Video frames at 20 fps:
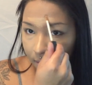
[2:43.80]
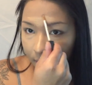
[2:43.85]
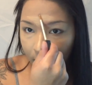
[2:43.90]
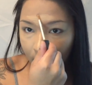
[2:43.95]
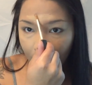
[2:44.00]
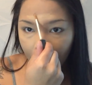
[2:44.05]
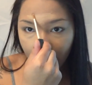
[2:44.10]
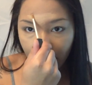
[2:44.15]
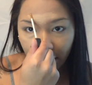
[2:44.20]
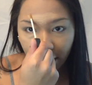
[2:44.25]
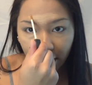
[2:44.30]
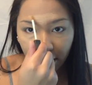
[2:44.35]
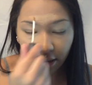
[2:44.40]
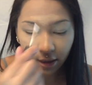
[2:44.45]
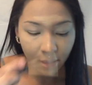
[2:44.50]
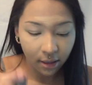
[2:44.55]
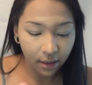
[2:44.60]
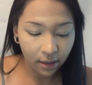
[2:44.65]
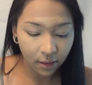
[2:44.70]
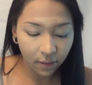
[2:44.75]
my
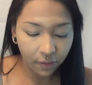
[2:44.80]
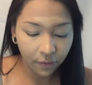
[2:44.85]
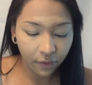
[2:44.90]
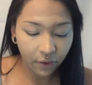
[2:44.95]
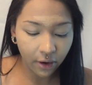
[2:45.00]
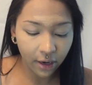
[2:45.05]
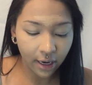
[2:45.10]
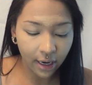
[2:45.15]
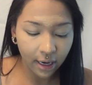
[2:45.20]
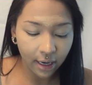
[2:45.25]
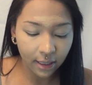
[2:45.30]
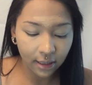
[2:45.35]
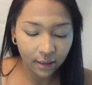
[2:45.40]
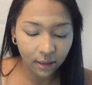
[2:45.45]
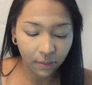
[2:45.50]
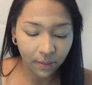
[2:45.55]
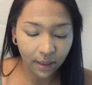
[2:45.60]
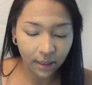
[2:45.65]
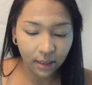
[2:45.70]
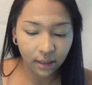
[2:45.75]
forehead.
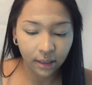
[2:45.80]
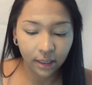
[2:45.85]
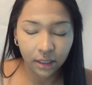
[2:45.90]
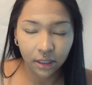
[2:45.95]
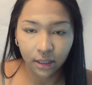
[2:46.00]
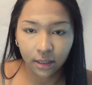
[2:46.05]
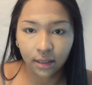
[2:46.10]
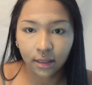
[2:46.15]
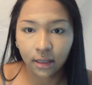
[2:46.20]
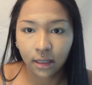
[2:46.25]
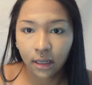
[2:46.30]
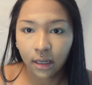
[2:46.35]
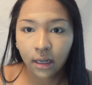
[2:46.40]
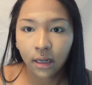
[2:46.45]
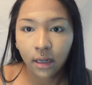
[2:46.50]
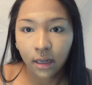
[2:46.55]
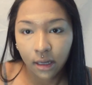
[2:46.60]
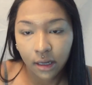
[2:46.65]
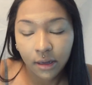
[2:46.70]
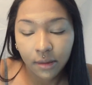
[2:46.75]
So basically just
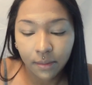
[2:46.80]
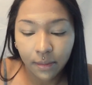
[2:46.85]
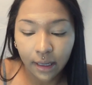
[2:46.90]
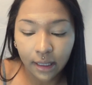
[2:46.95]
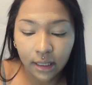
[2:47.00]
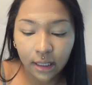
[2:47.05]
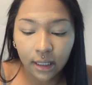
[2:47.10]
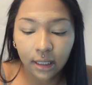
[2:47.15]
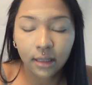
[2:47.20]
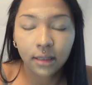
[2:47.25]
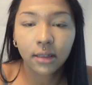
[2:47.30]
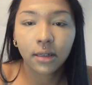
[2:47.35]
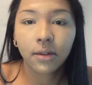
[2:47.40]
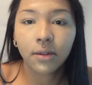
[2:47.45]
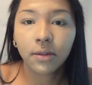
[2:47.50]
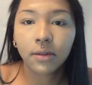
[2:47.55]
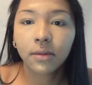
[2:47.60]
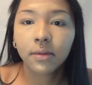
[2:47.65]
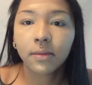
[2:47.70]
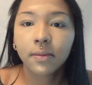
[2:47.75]
my
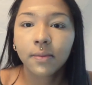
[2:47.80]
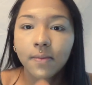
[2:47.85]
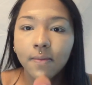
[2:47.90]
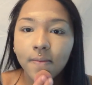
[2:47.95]
T-zone.